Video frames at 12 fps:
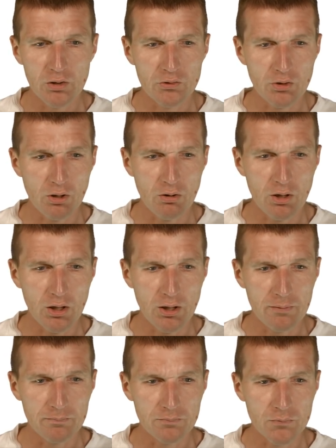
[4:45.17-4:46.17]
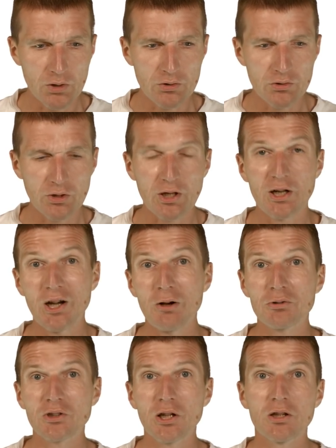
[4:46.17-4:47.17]
So this is a
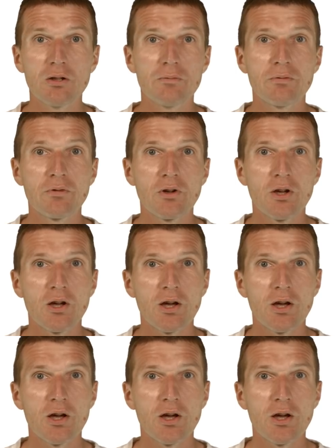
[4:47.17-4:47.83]
cloud native